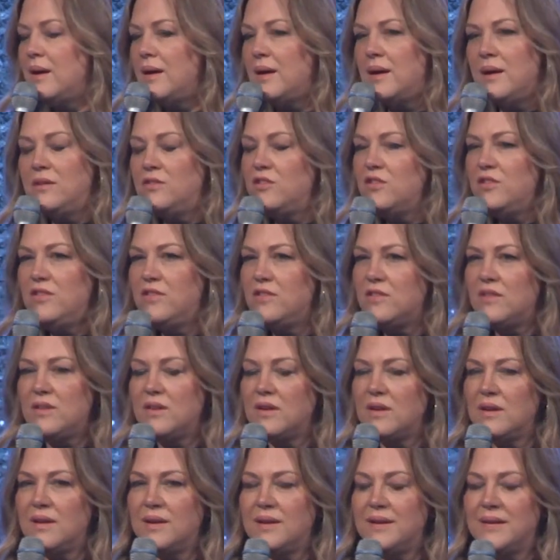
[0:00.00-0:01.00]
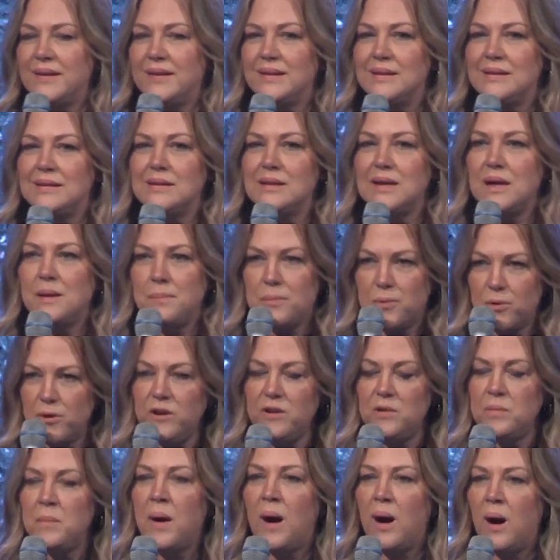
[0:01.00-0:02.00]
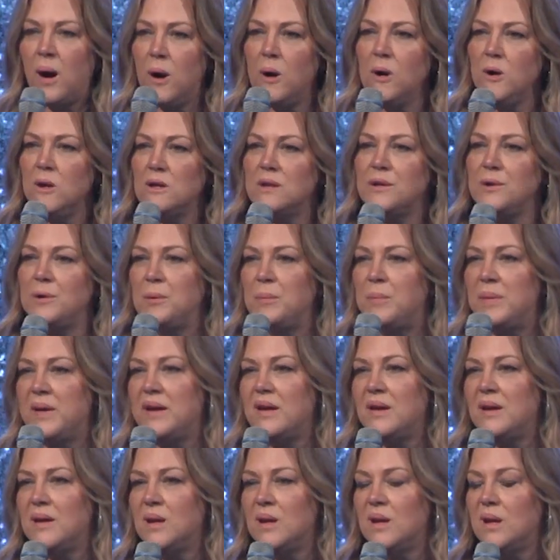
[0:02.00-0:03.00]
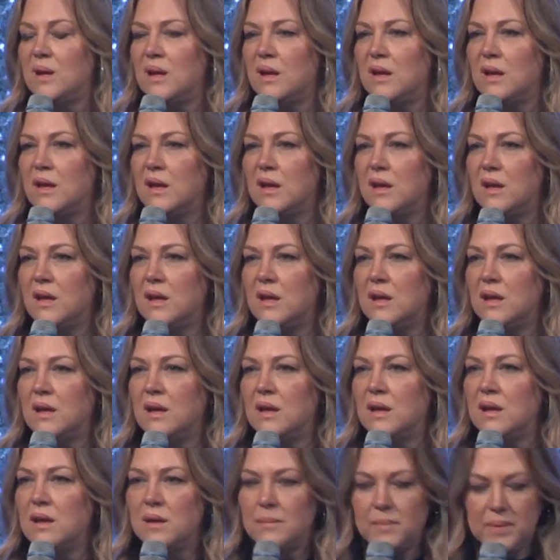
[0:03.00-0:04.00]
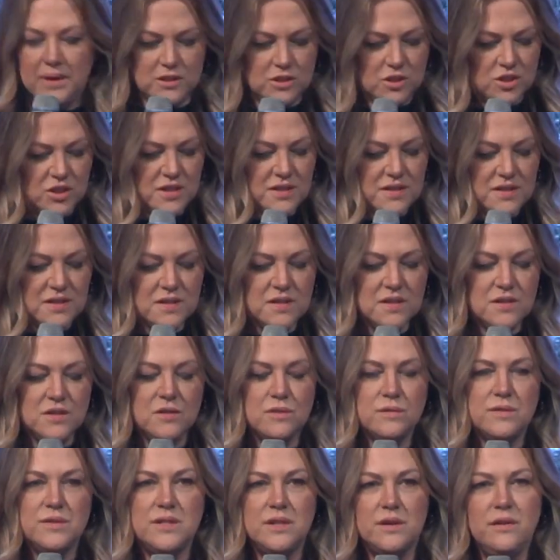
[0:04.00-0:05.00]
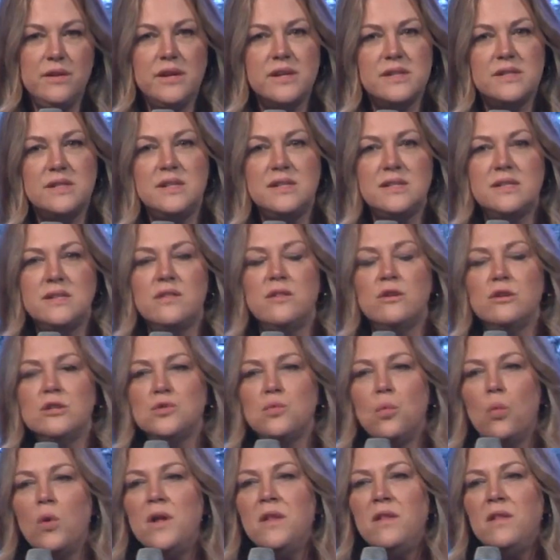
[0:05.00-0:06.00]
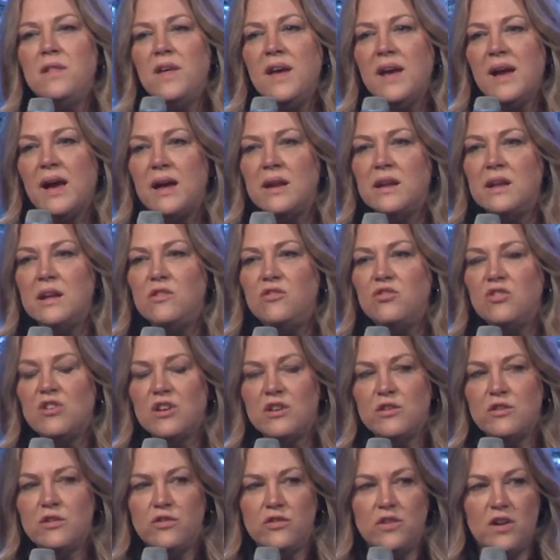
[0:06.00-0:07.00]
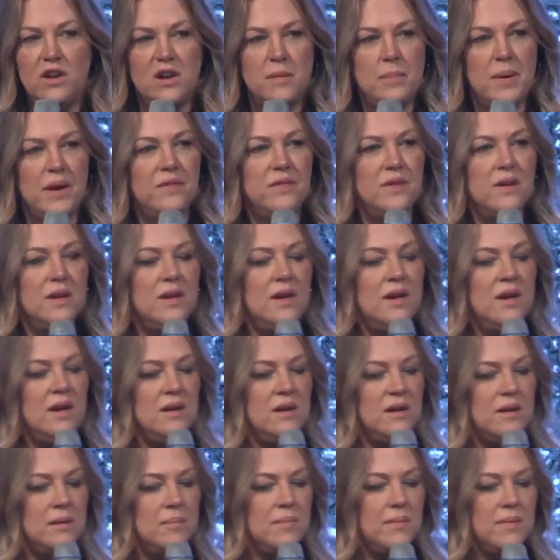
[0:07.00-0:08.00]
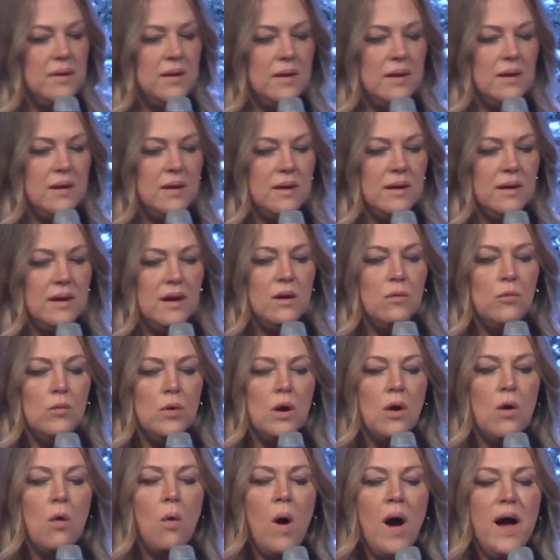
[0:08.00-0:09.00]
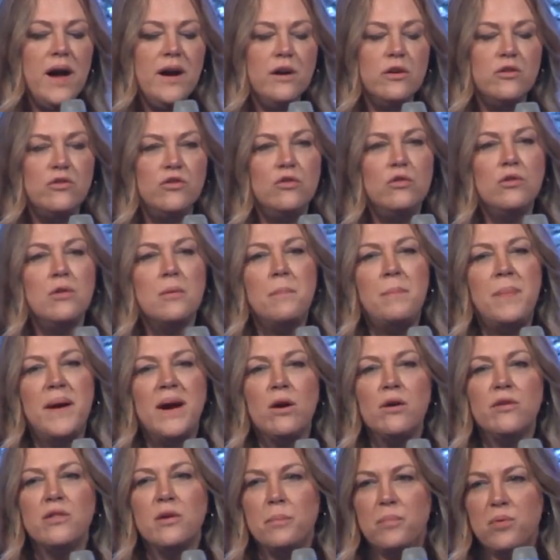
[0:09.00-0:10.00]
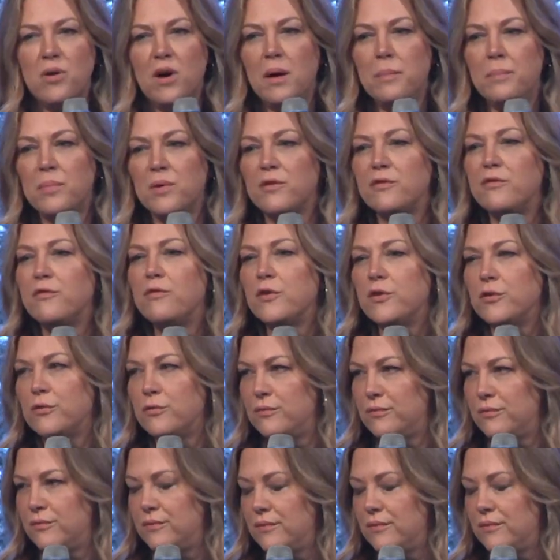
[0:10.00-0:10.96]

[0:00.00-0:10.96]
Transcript: It pricked my heart a little bit because Jesus is so serious. He said, there's one thing I need you to understand about the kingdom. It requires you to bear the proper fruit.